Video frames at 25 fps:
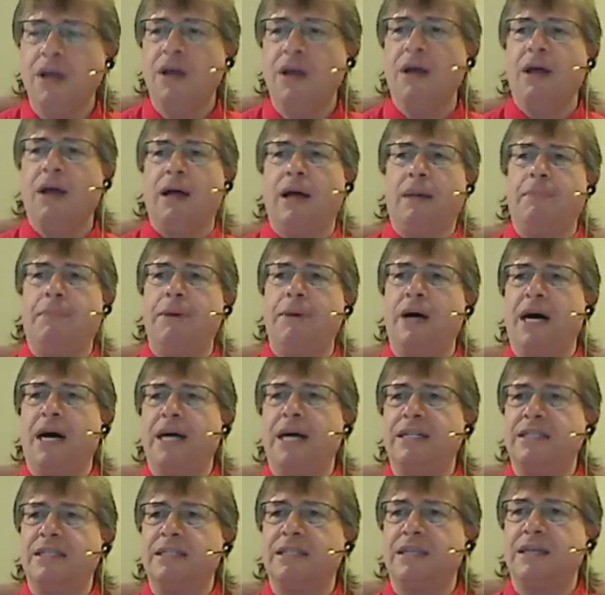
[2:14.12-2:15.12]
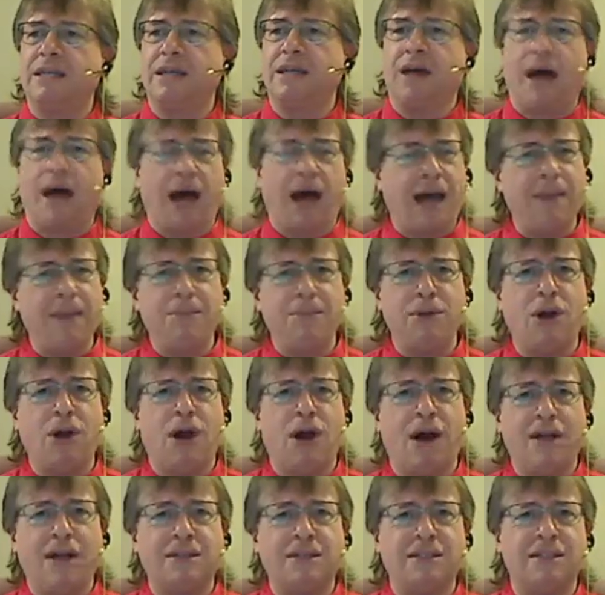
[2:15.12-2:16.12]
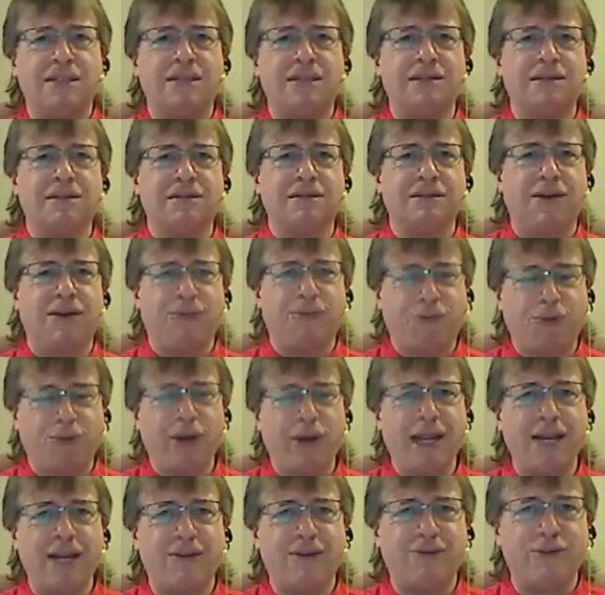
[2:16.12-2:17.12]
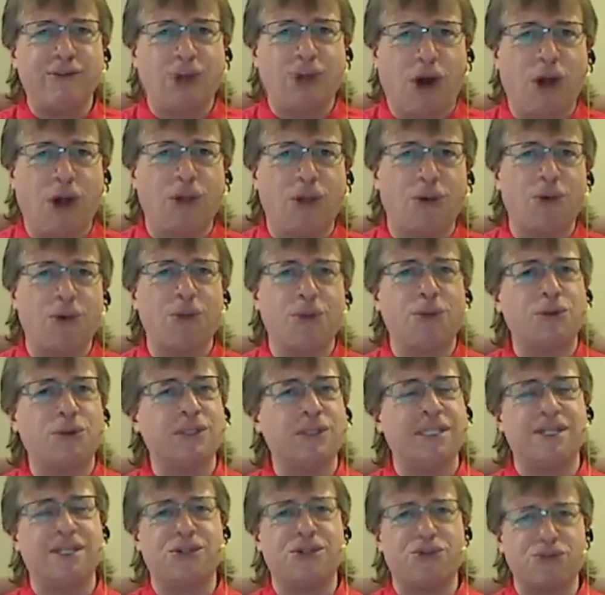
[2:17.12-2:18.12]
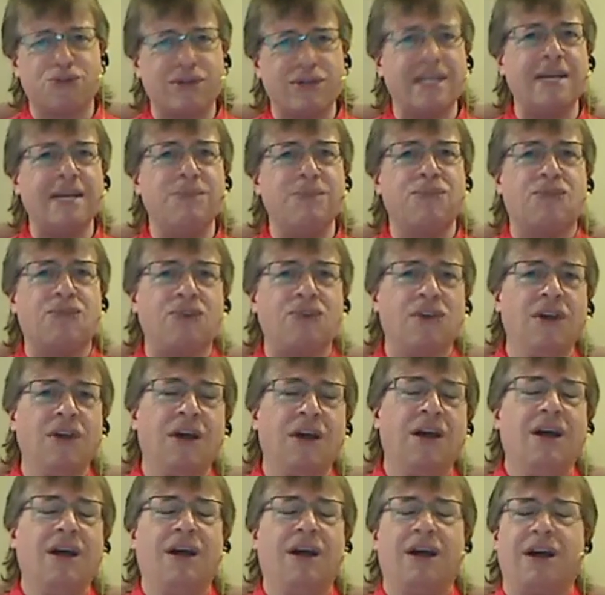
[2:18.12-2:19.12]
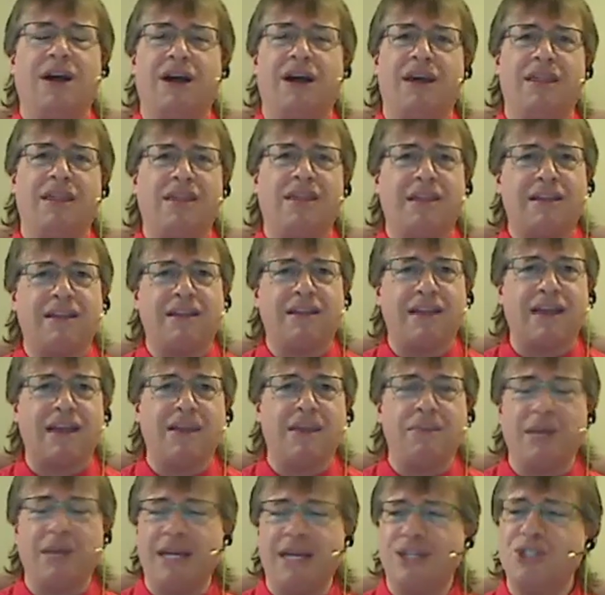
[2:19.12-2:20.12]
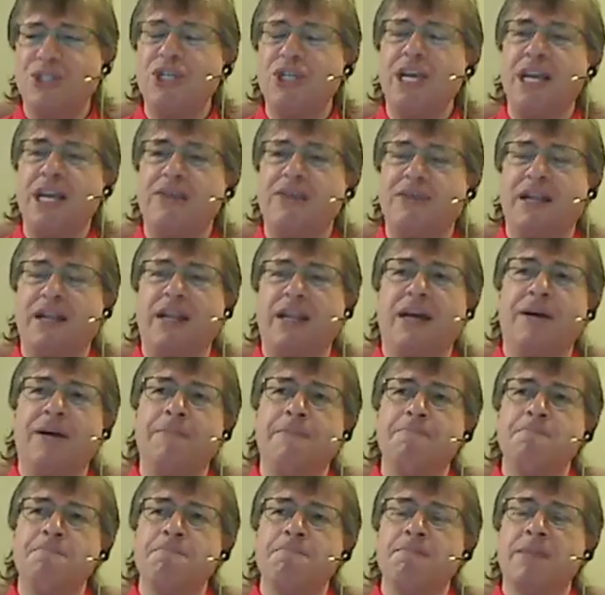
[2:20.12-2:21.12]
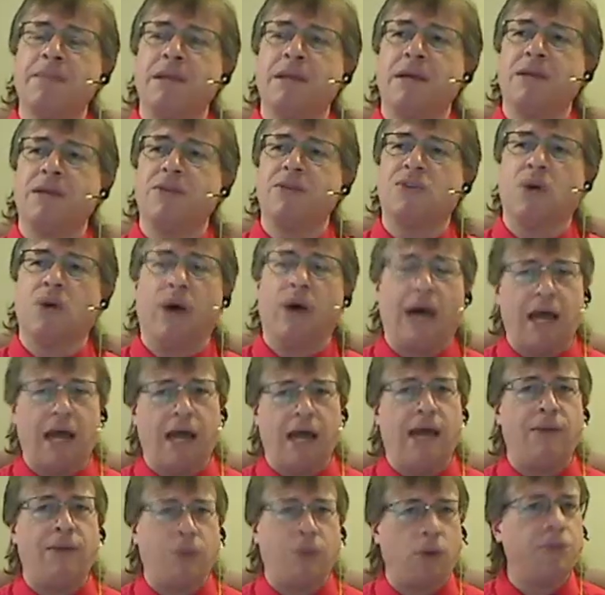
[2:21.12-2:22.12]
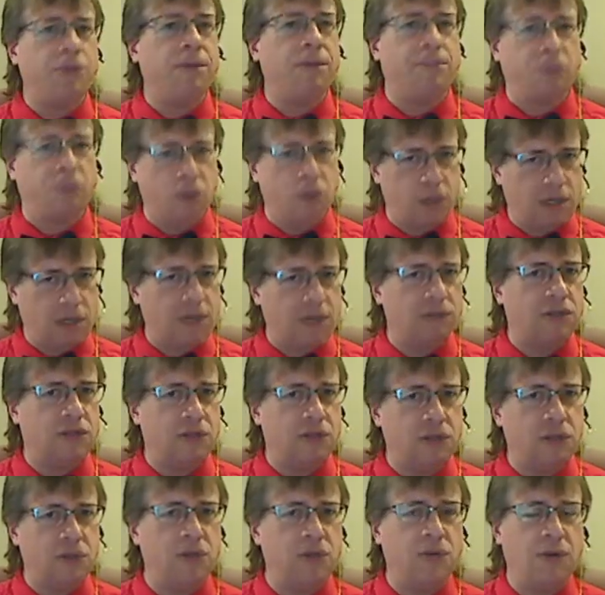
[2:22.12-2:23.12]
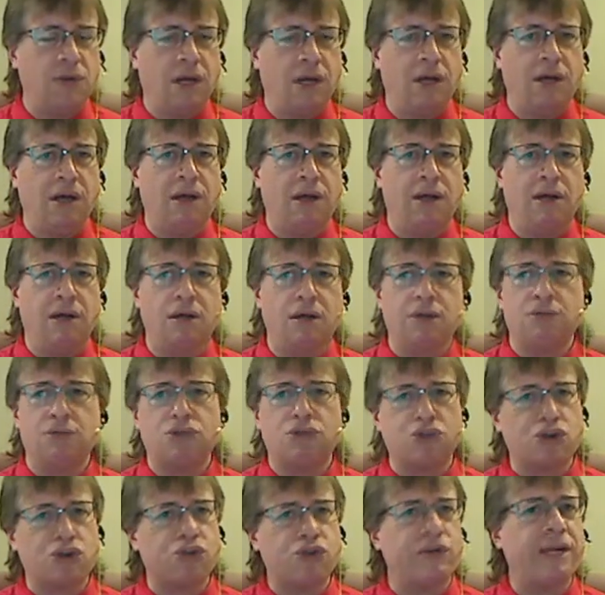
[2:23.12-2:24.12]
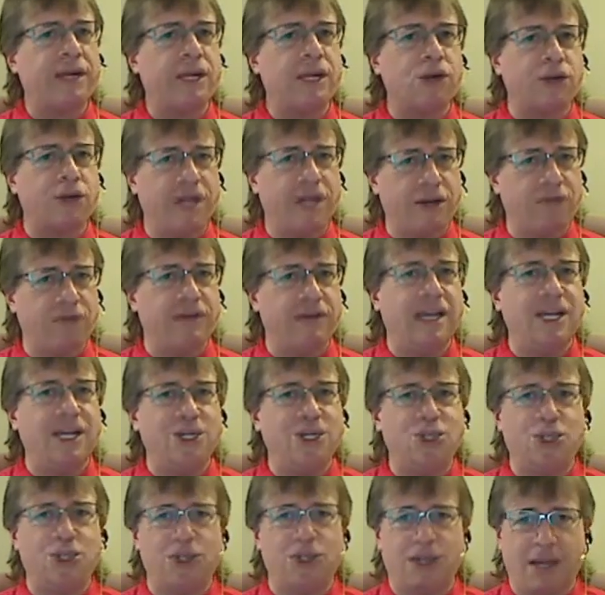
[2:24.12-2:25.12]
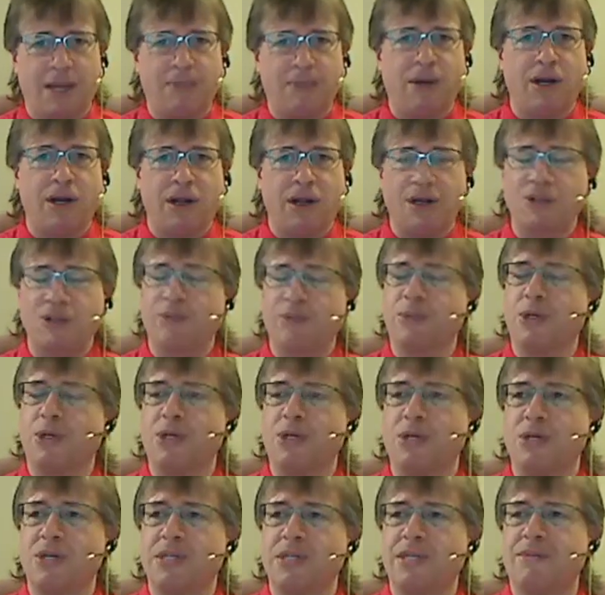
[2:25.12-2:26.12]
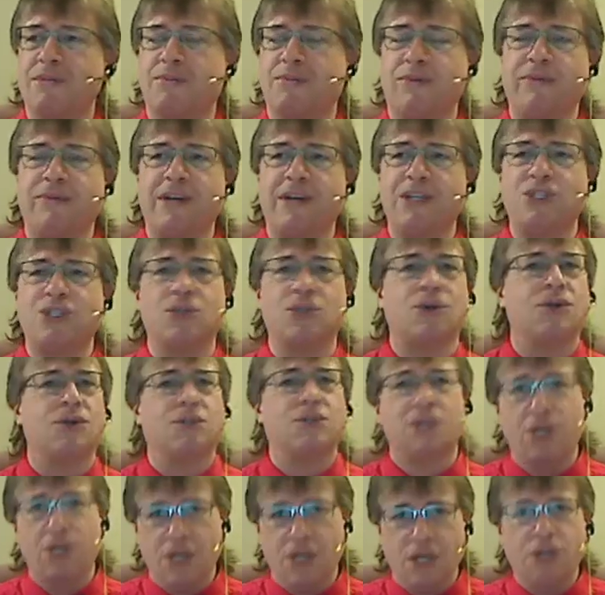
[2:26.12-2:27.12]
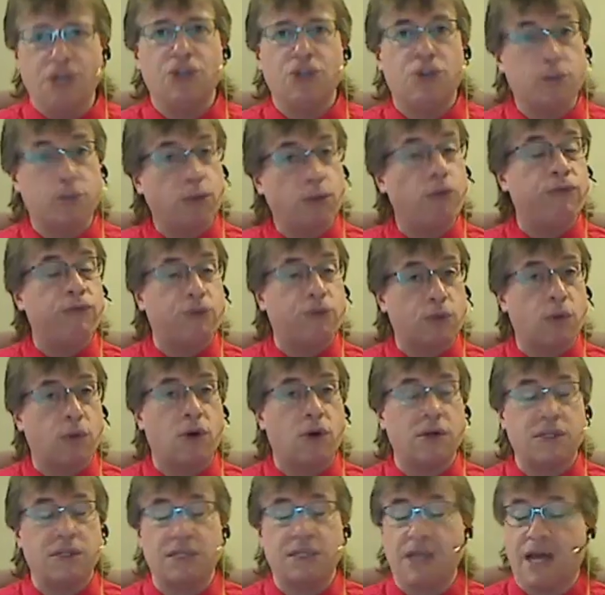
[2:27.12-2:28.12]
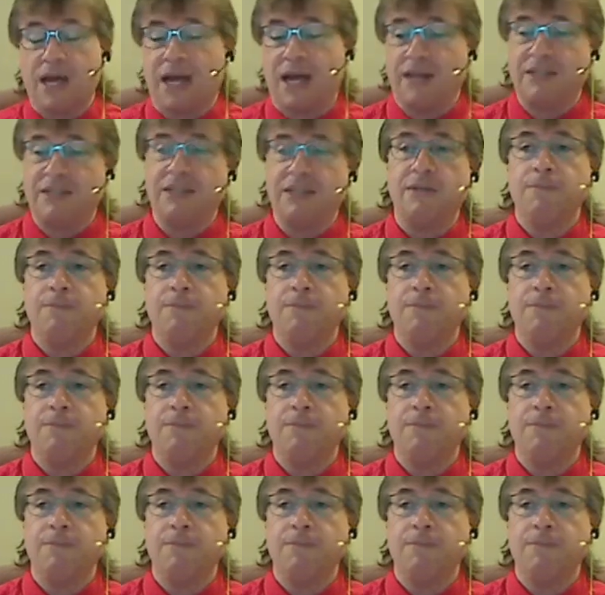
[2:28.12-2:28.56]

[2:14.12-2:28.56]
But I'm not afraid of tall orders and dreams. I think they can be achieved. And so I wrote the book to trigger innovation among entrepreneurs and professionals to move towards that